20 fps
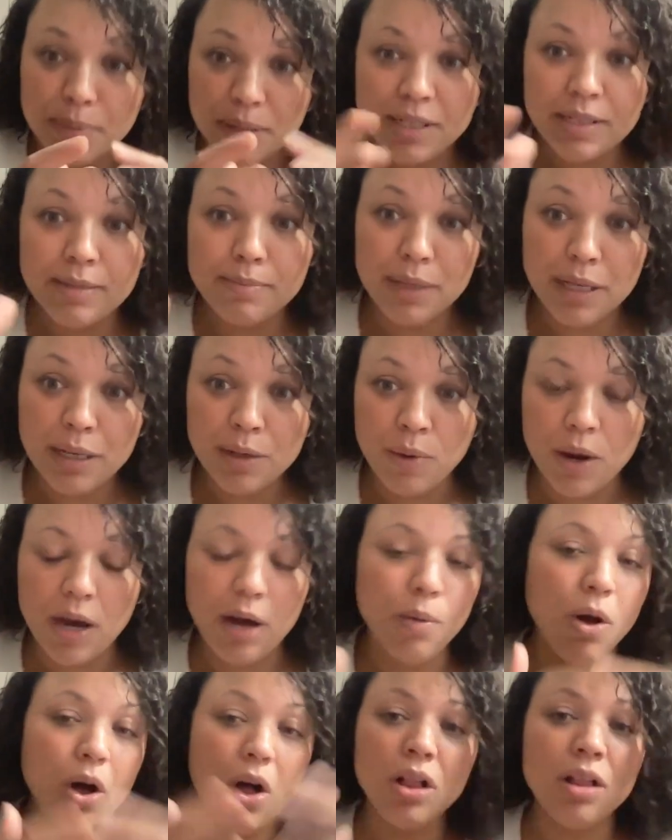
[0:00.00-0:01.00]
Because
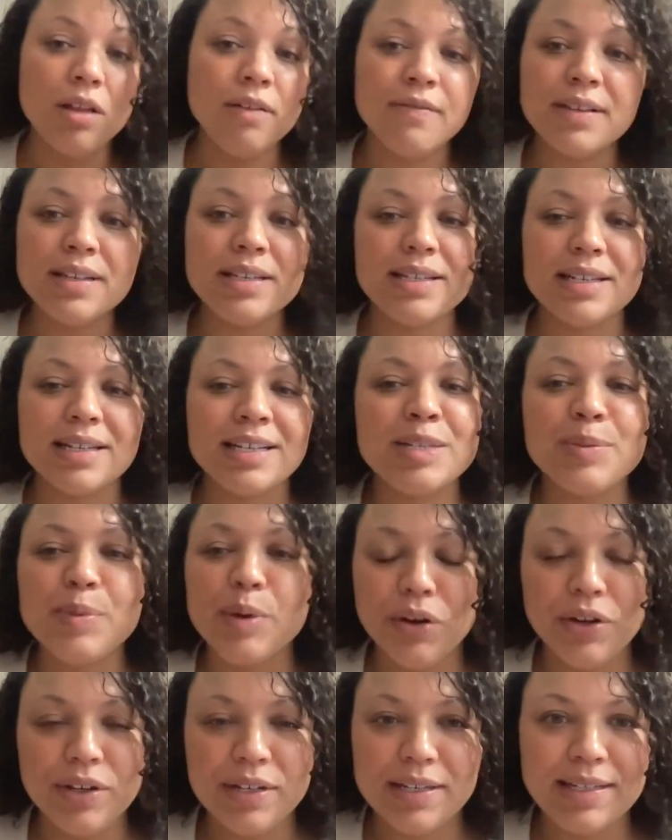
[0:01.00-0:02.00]
meanwhile, while all of this
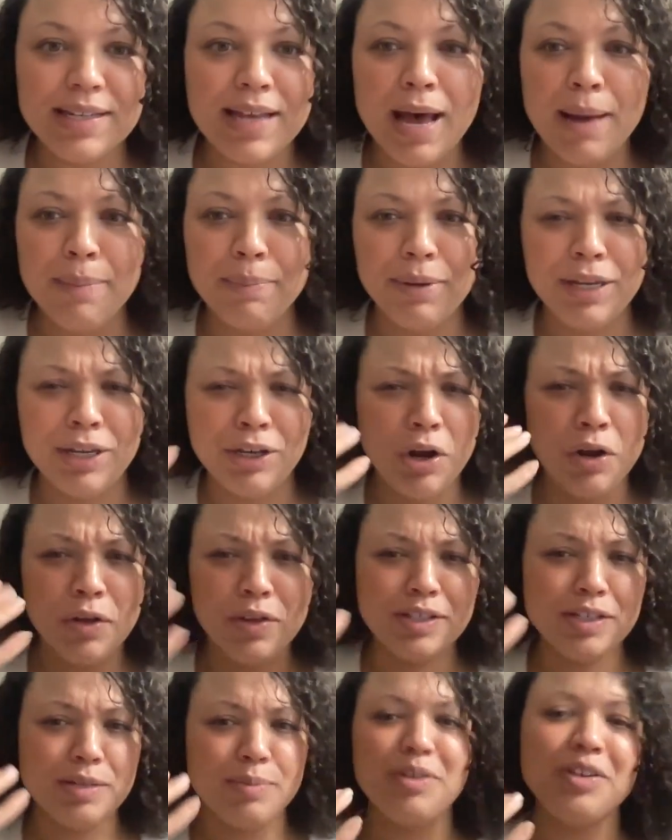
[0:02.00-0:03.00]
experience is happening, all
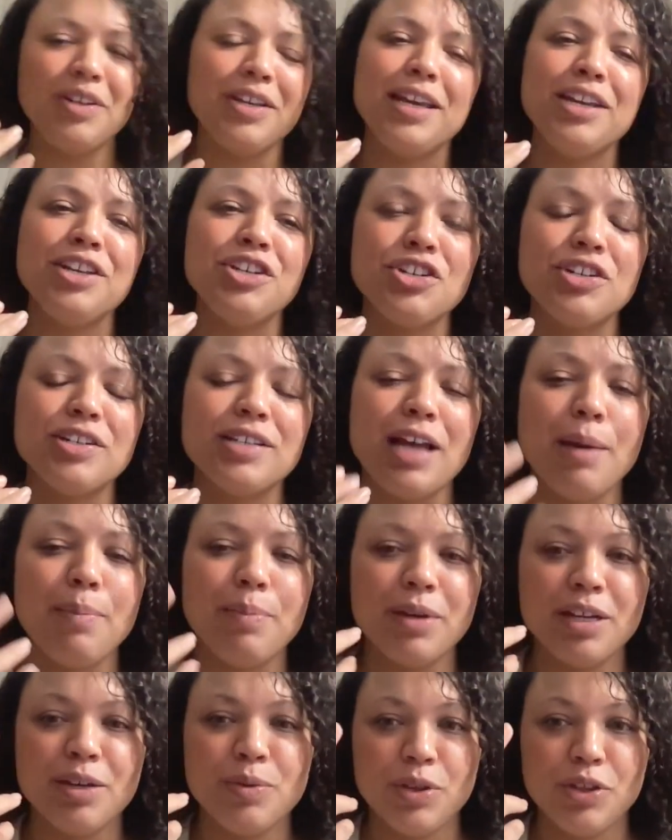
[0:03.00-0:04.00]
this communication is
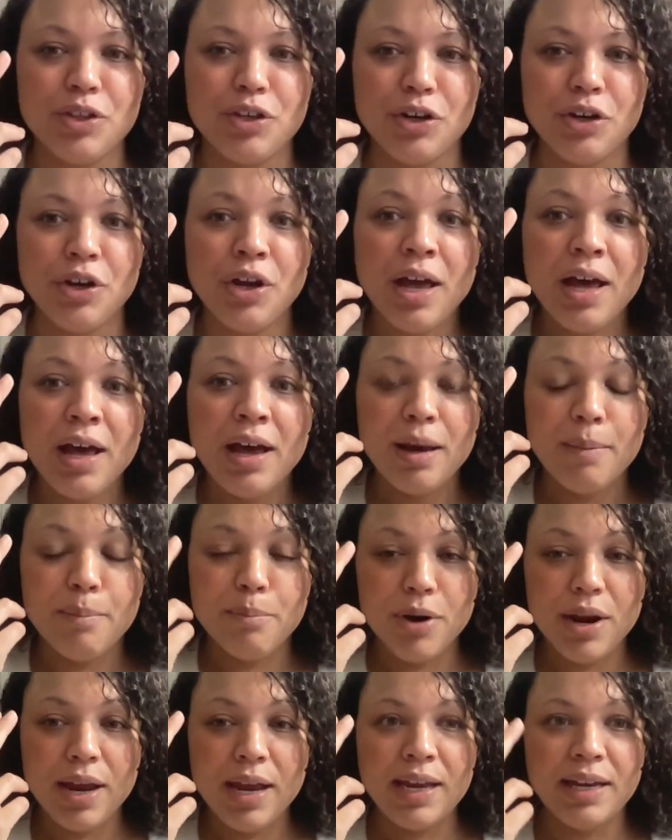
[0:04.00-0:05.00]
happening with your
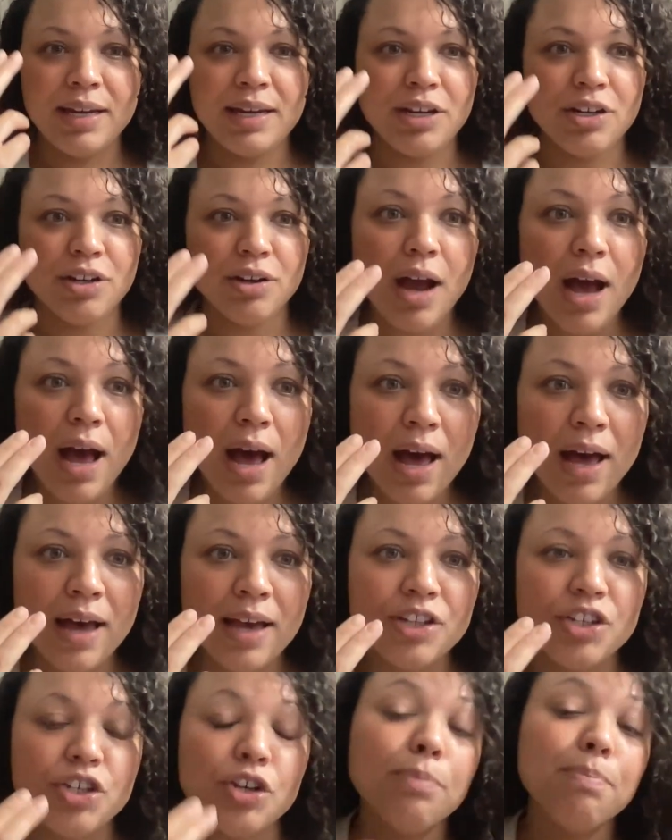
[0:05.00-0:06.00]
brain and your
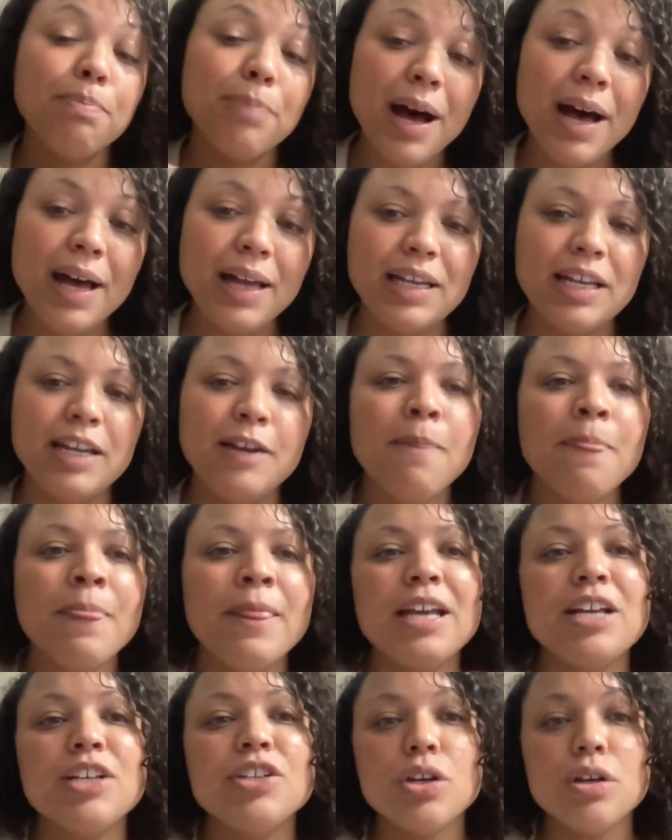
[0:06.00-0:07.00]
eyes, your body
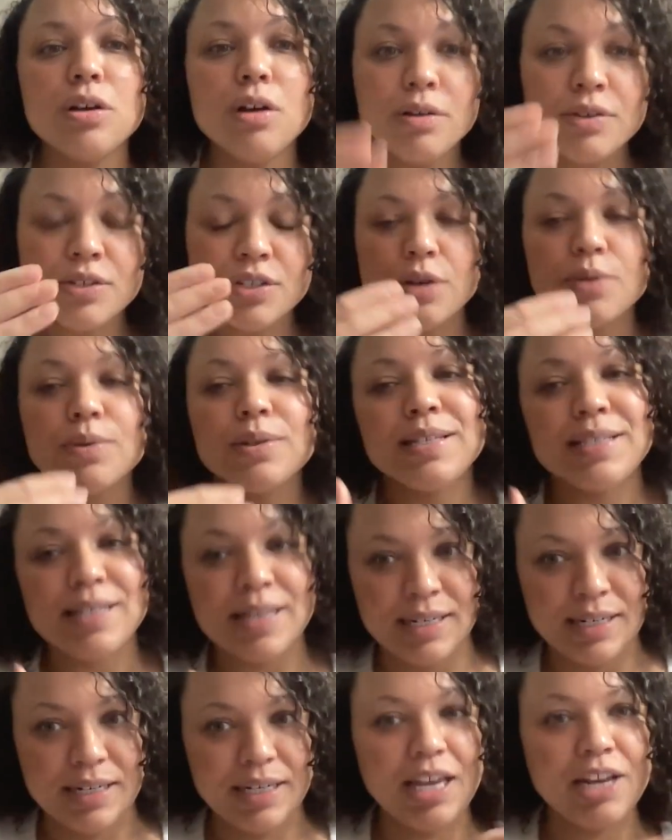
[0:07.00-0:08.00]
is also
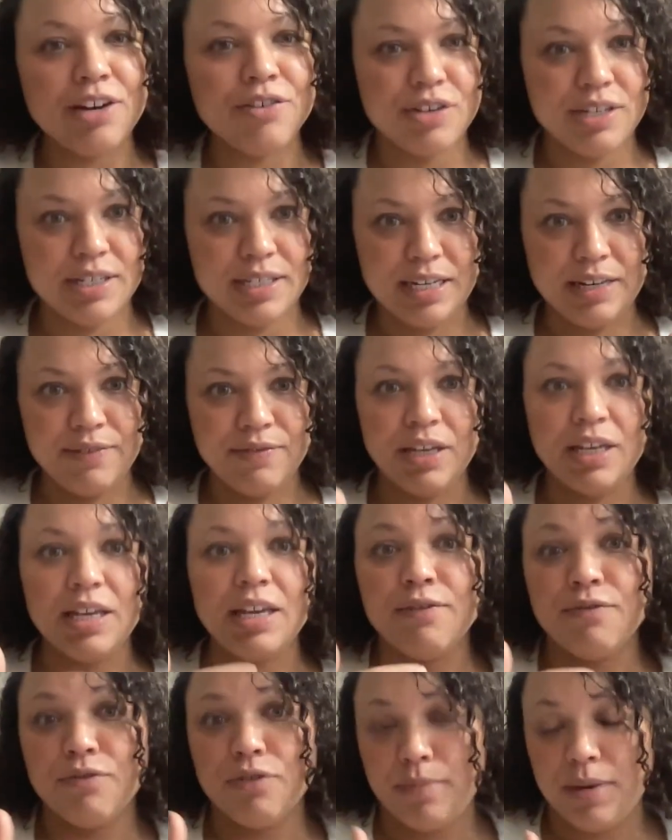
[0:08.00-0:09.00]
sending and receiving
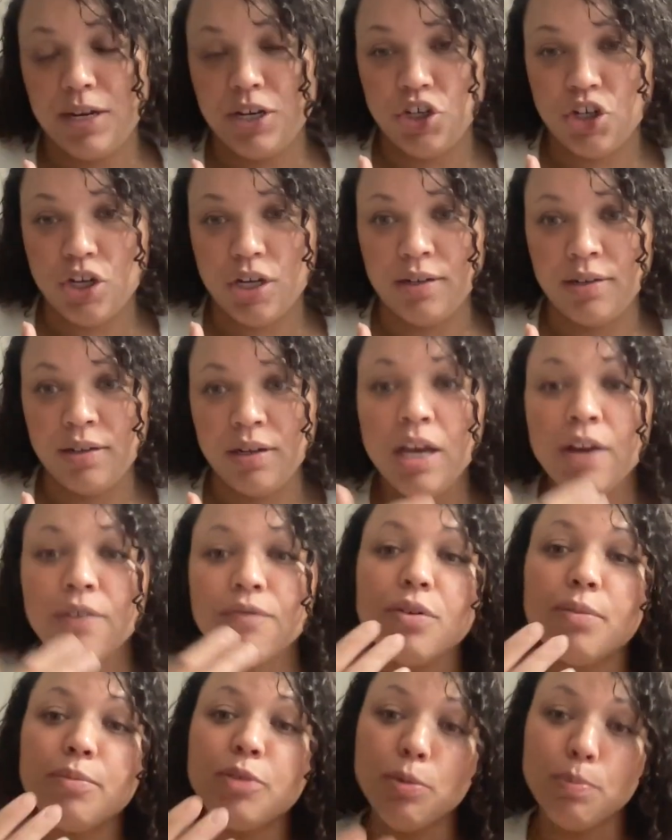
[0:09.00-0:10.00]
information
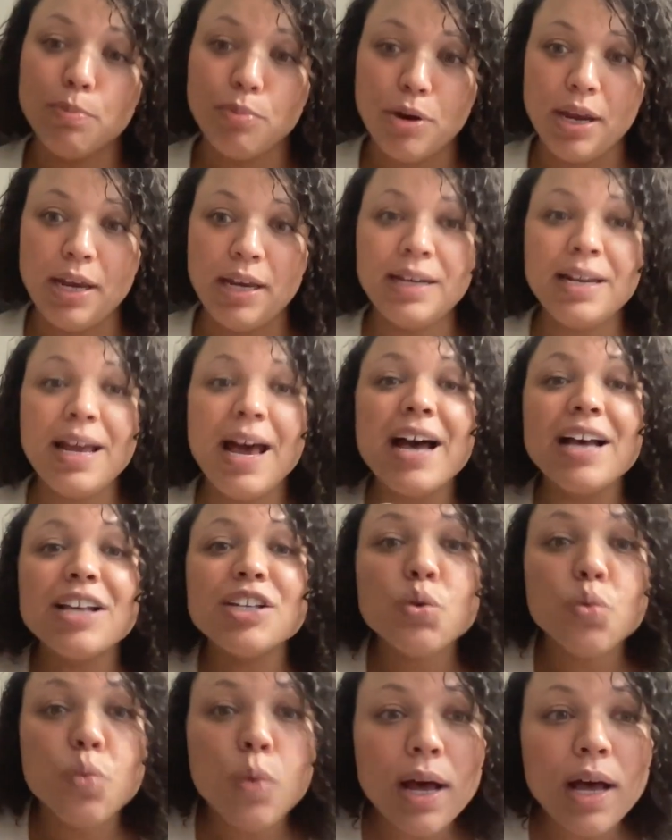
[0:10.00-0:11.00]
from your brain,
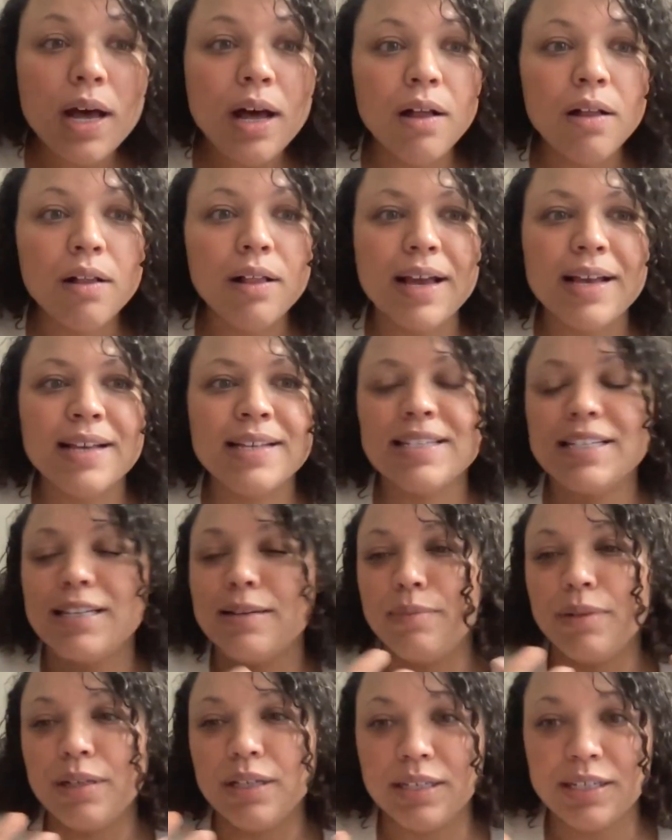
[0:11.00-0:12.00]
as well as
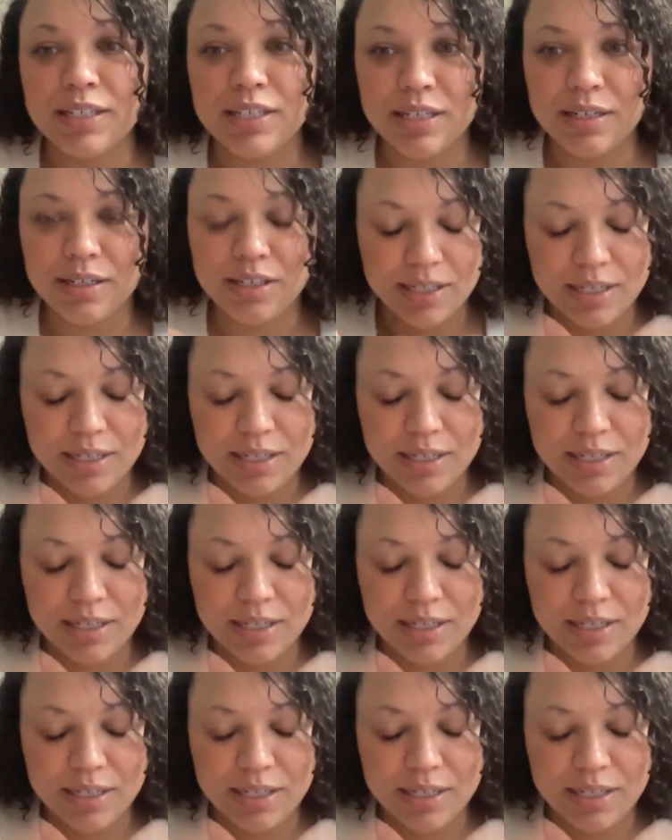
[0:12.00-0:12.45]
sensory